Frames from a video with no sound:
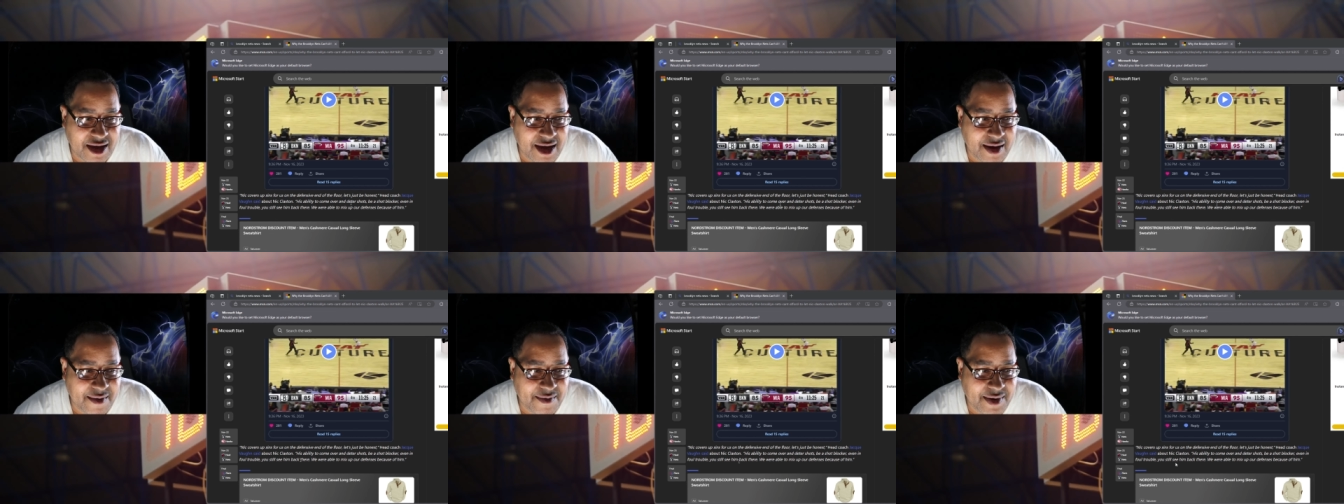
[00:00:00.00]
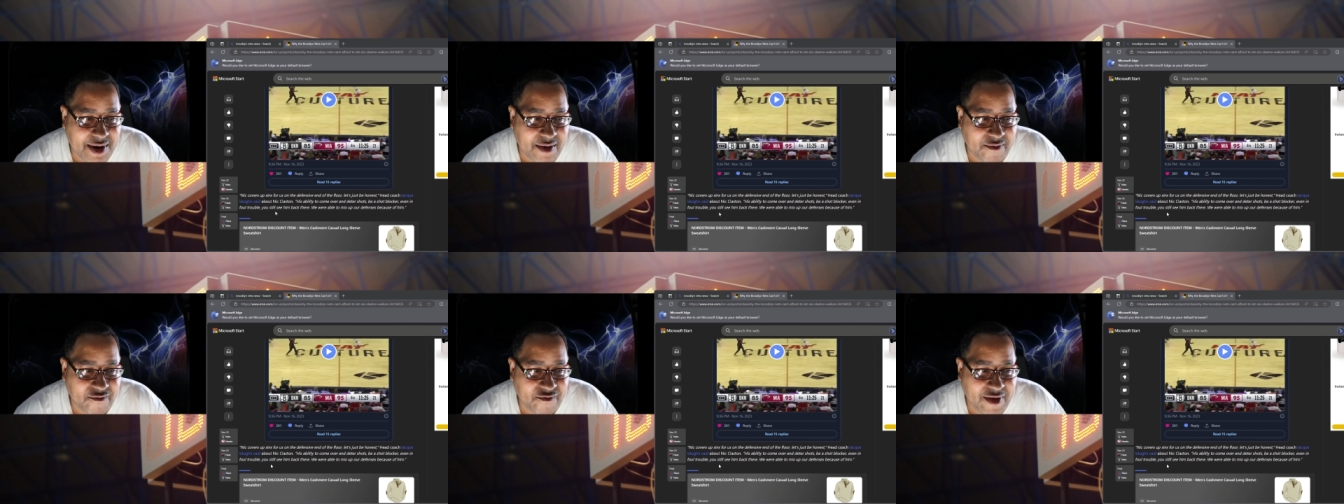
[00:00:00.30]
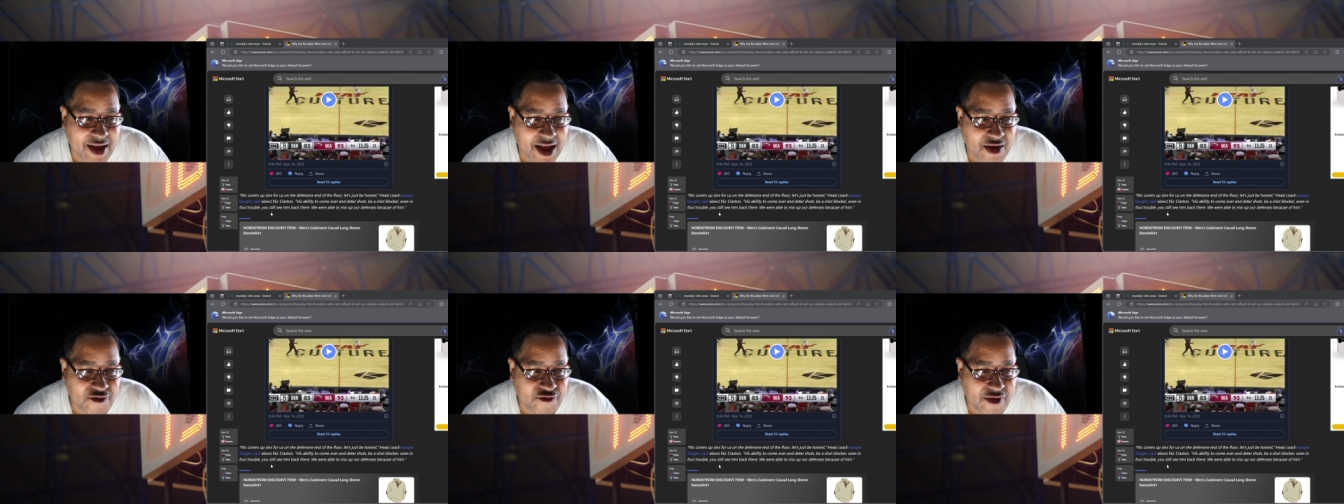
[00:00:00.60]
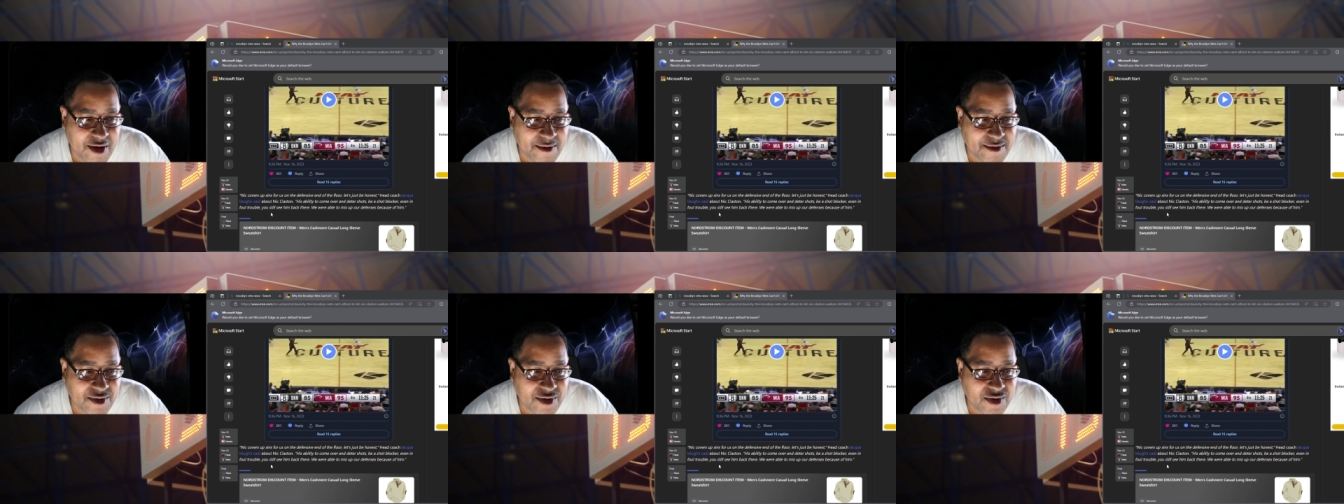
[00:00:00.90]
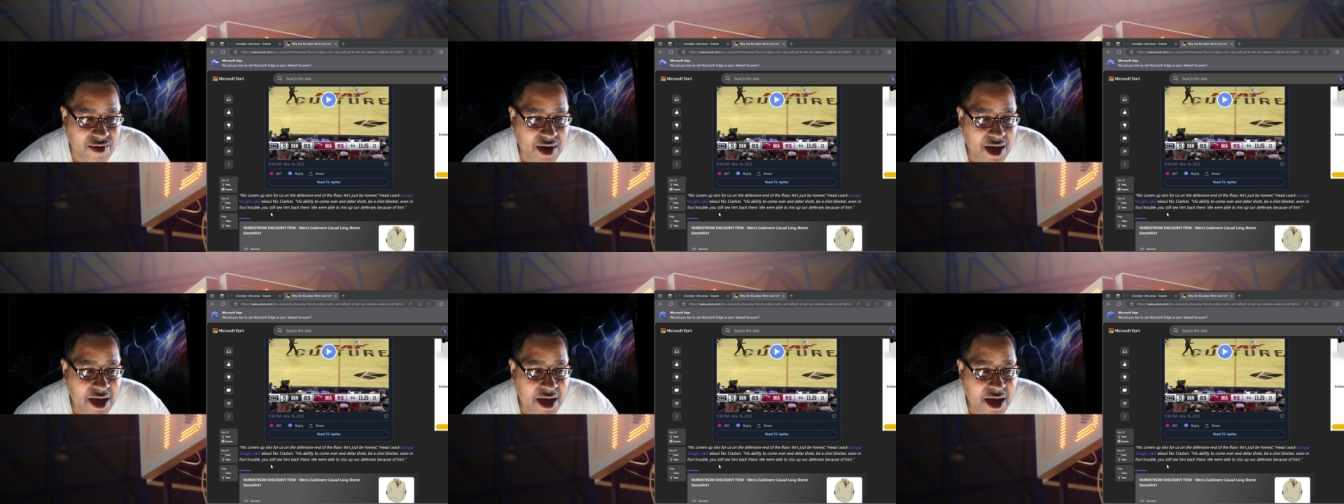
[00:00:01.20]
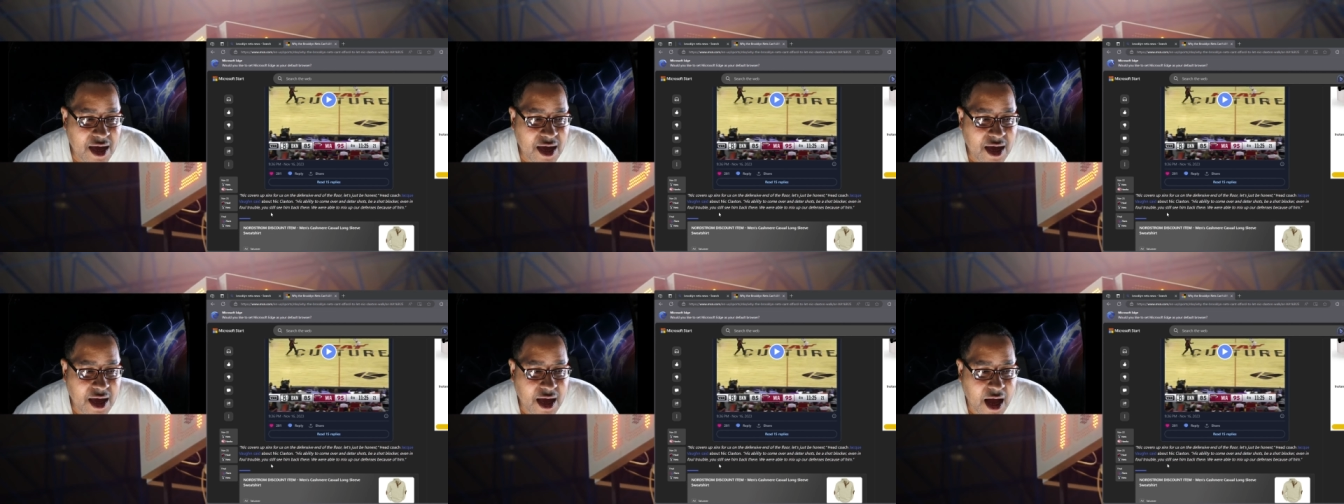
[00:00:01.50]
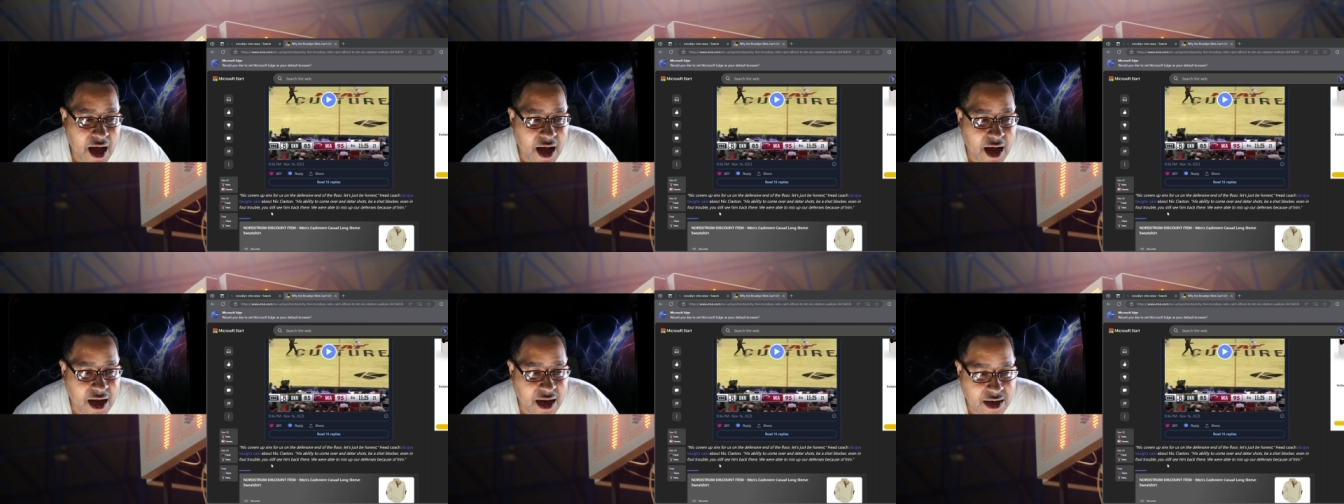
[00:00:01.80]
even in foul trouble.
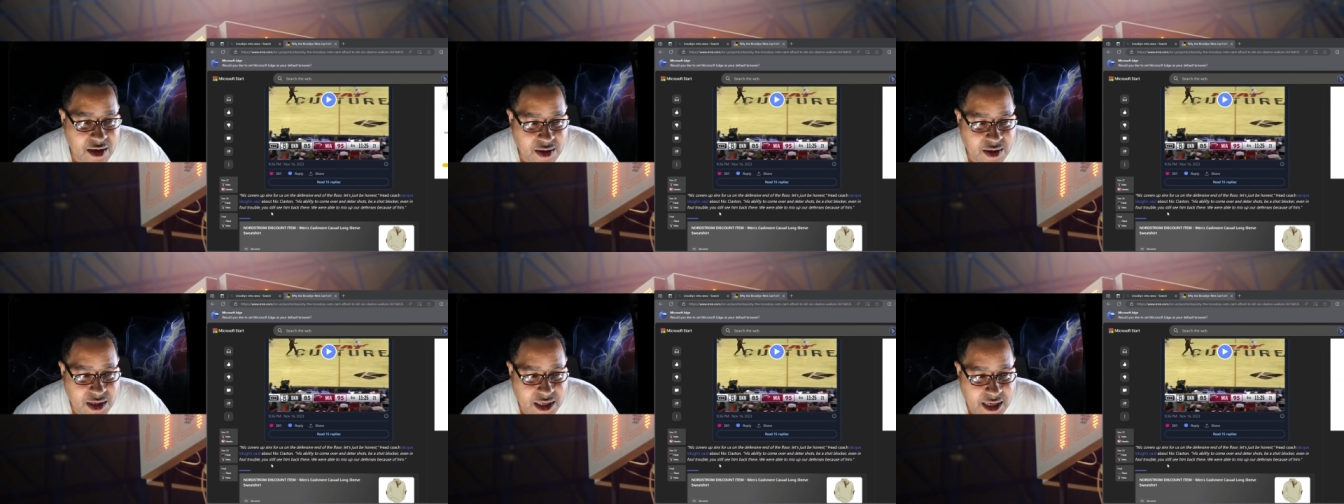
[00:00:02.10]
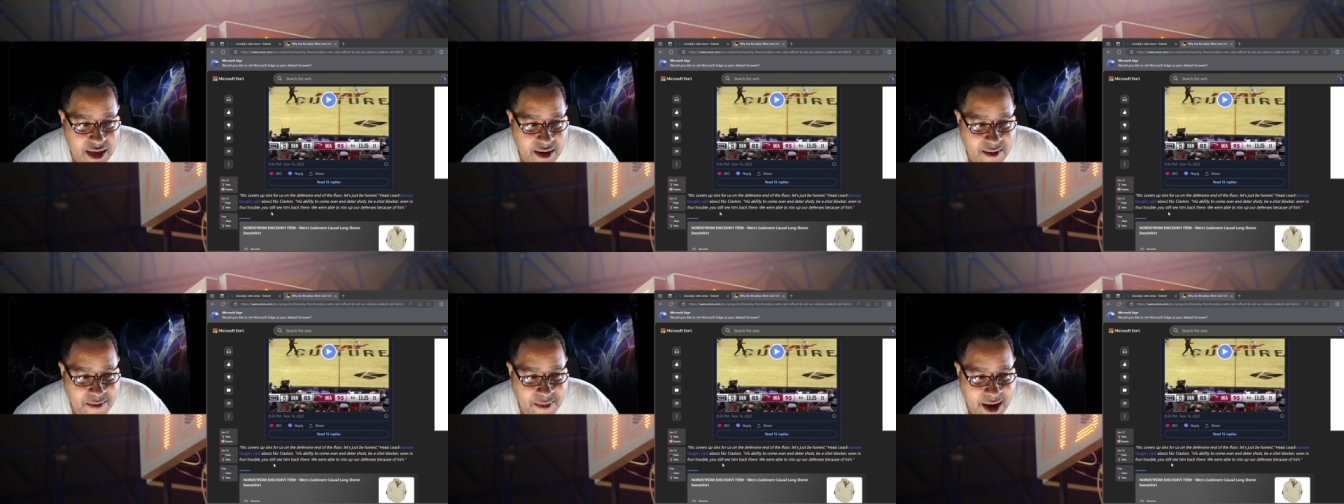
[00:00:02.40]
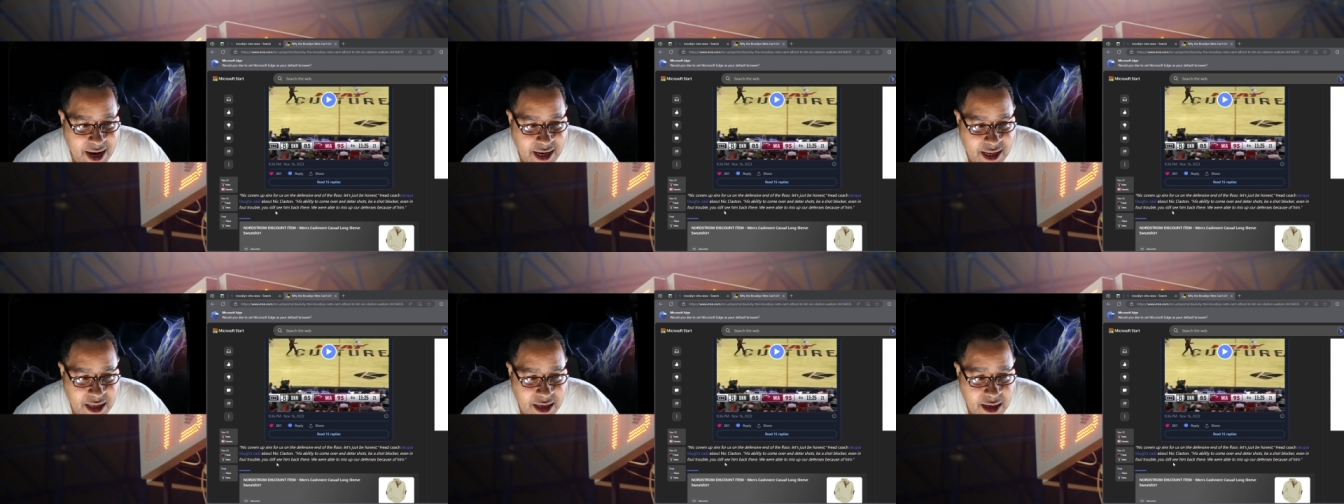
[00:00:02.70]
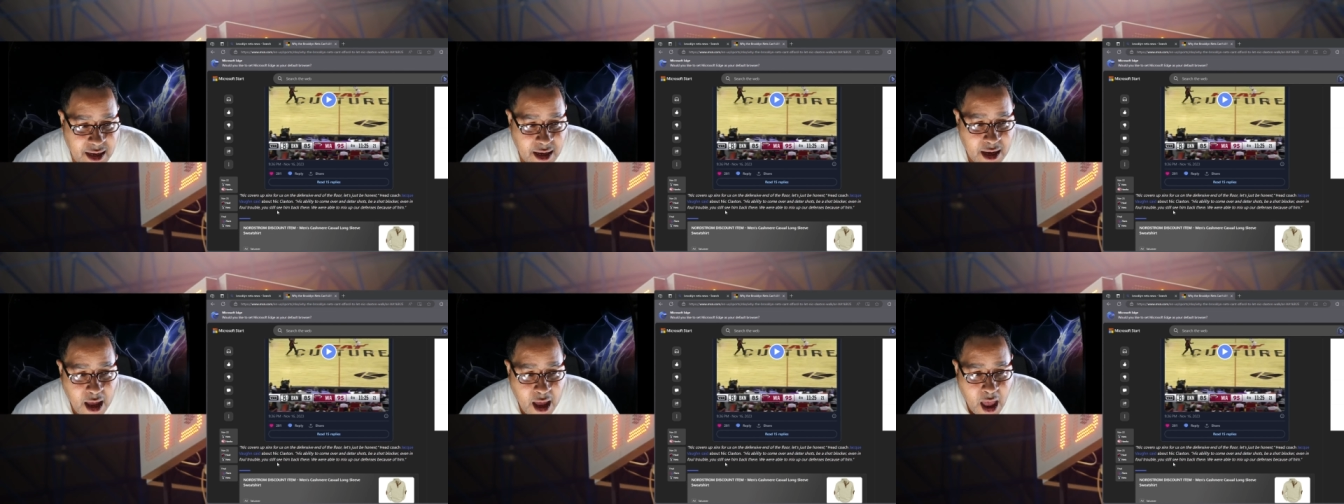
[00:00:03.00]
Uh, you see him back there.